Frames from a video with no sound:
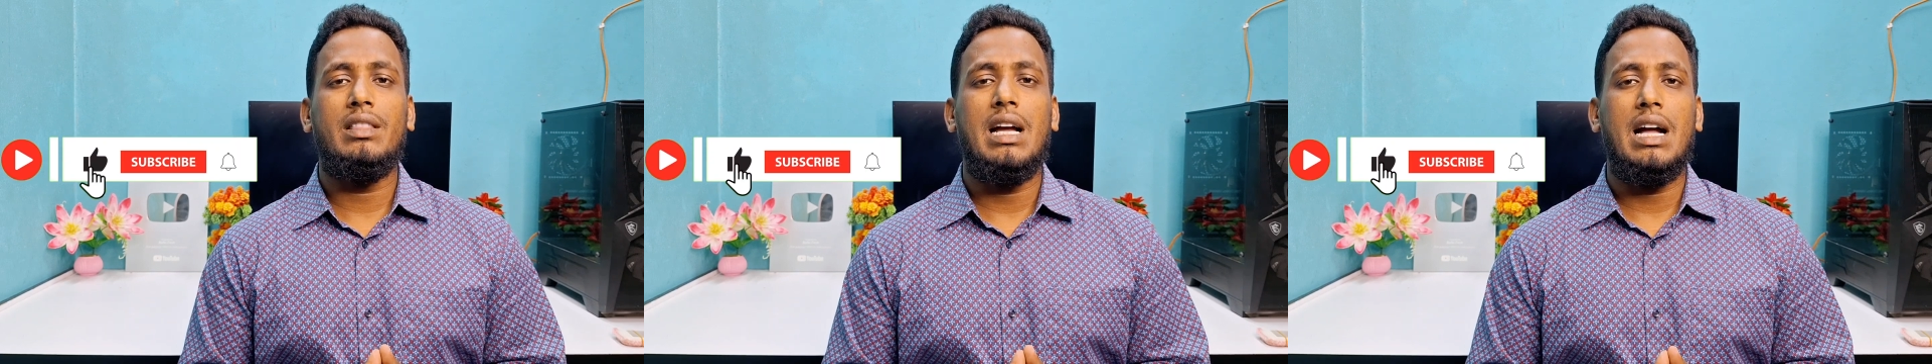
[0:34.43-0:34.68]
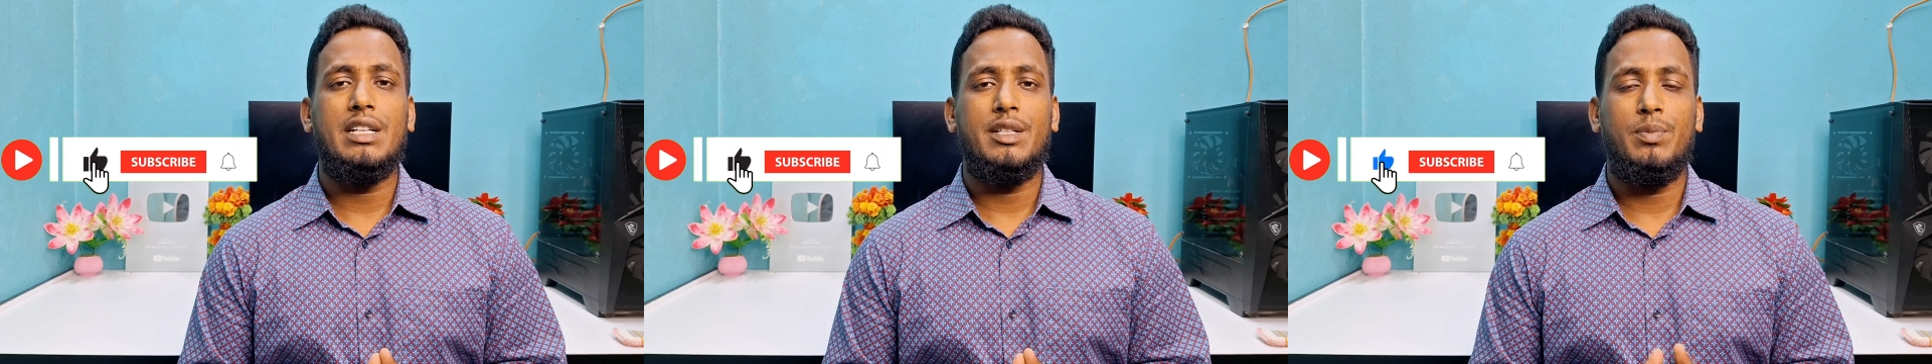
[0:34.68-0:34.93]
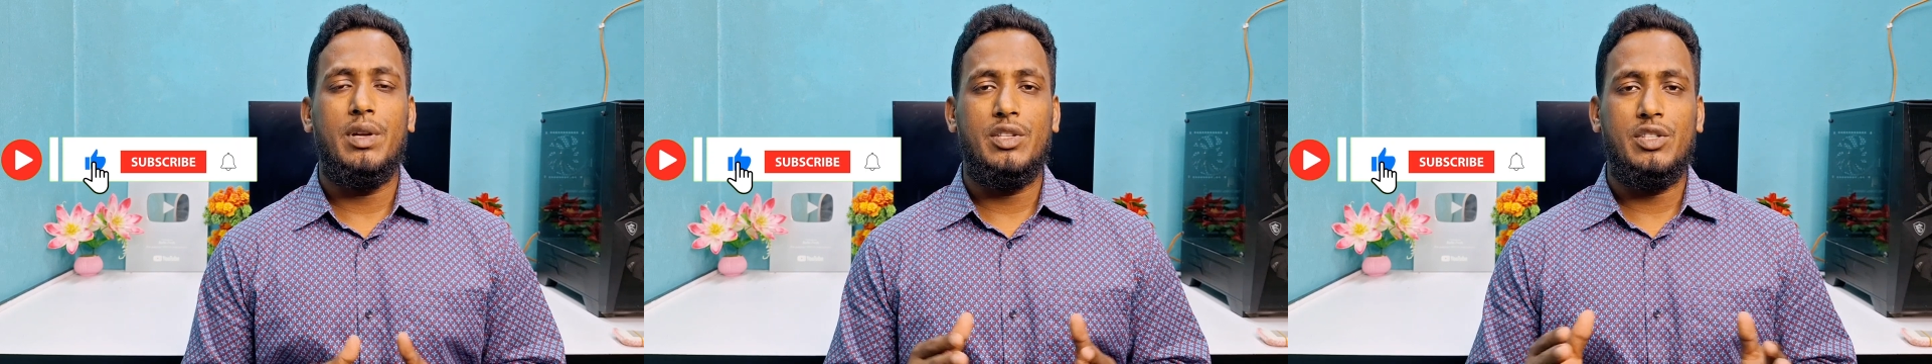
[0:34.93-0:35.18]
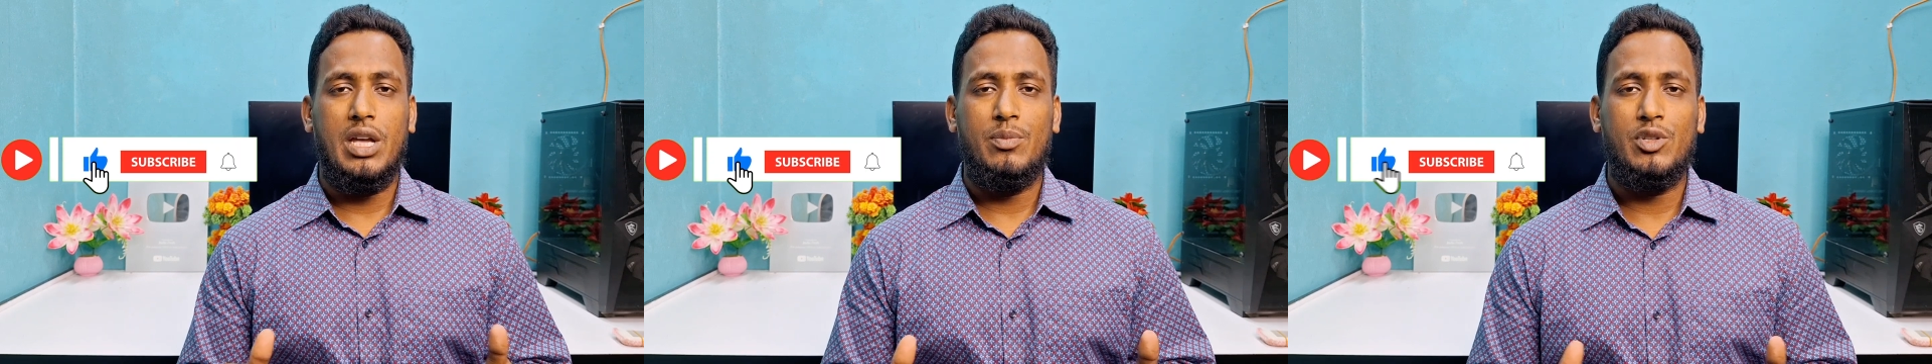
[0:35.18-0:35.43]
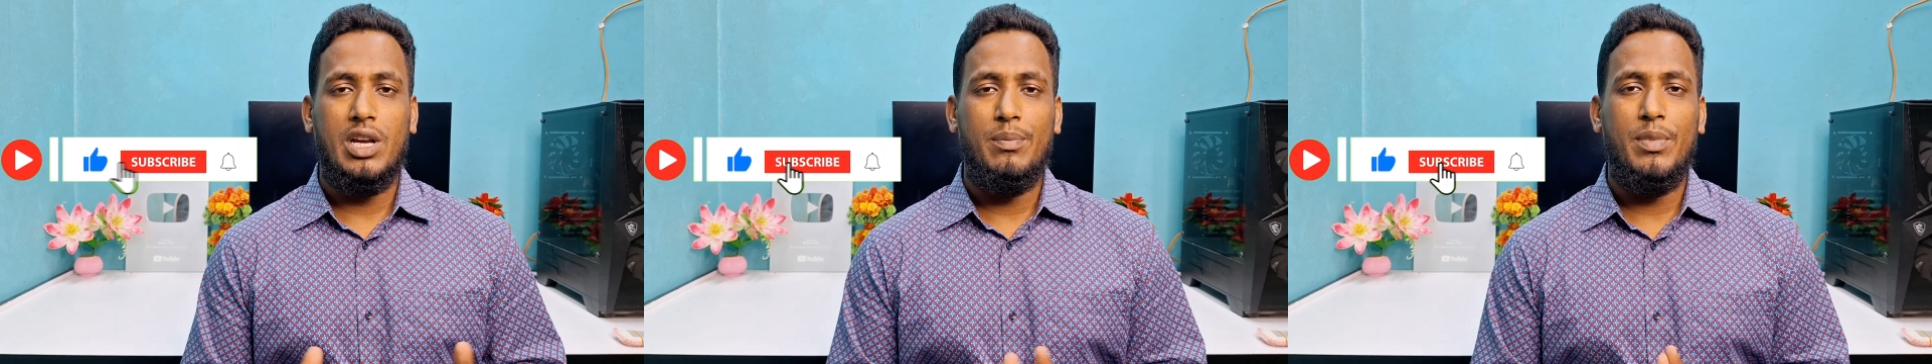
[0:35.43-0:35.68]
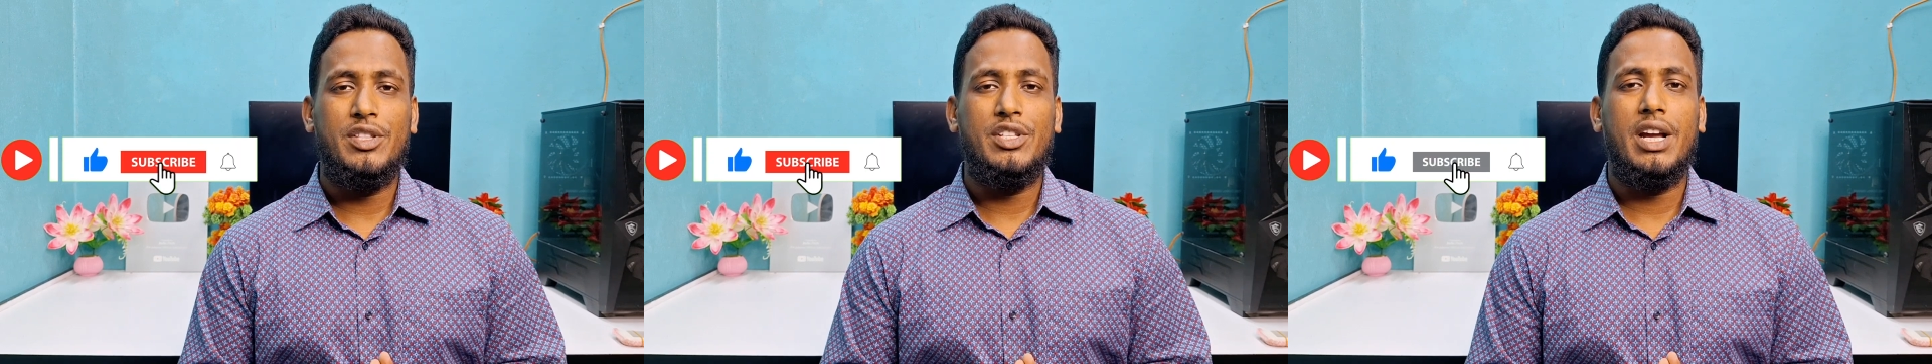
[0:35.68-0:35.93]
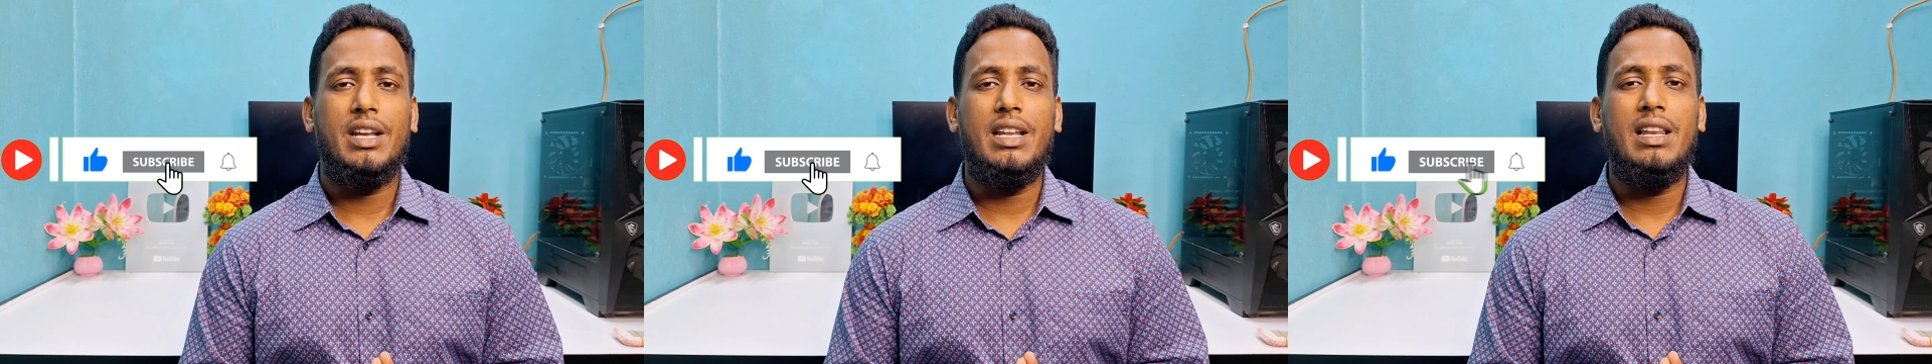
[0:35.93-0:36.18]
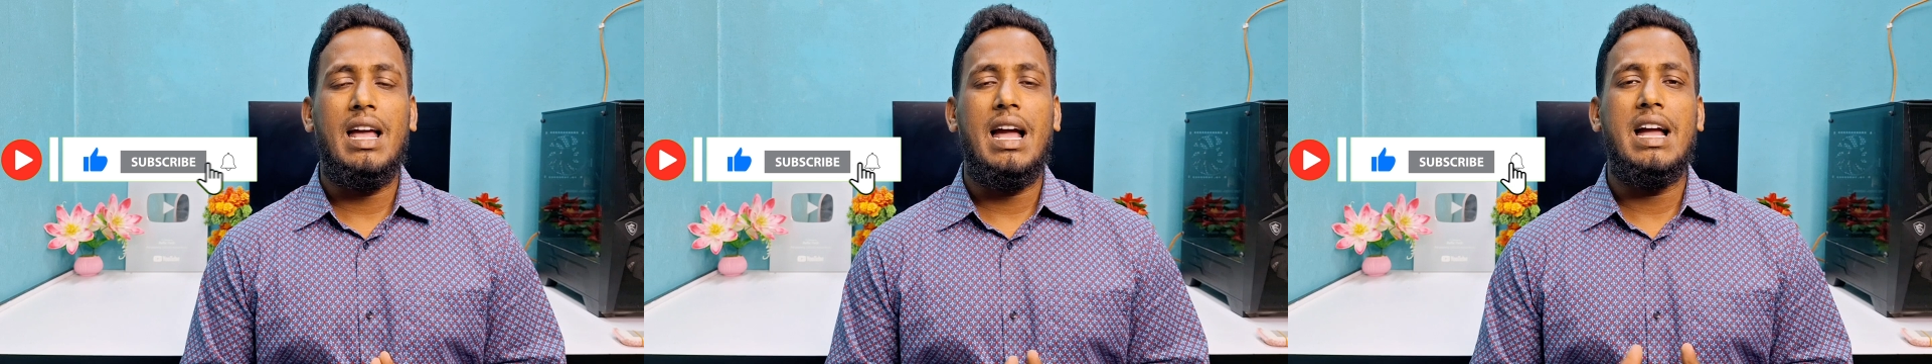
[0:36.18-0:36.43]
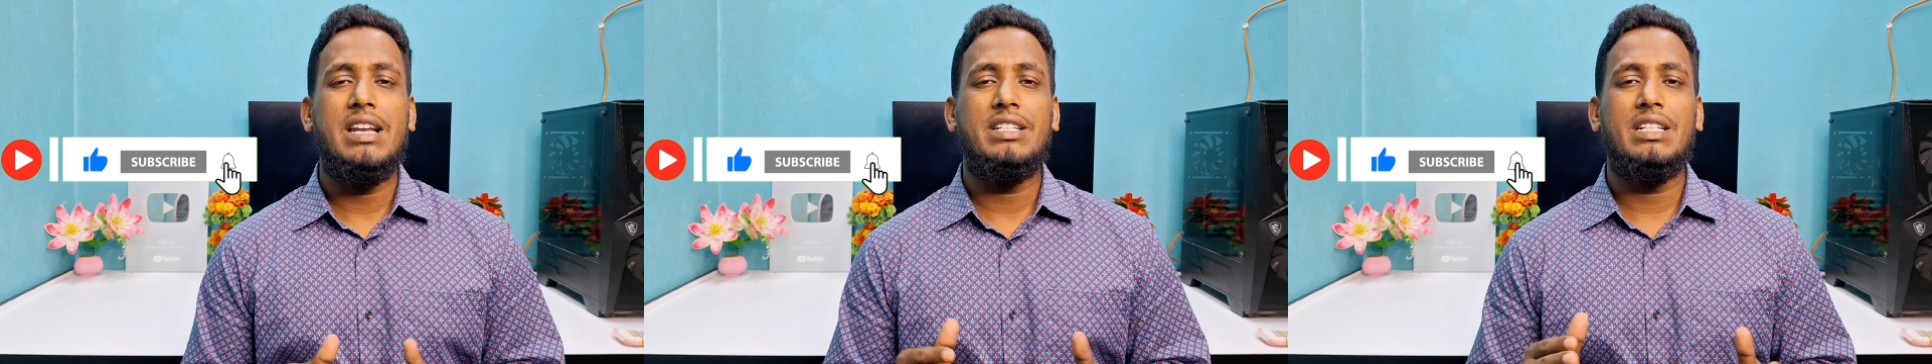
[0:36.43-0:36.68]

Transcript: that please subscribe my channel and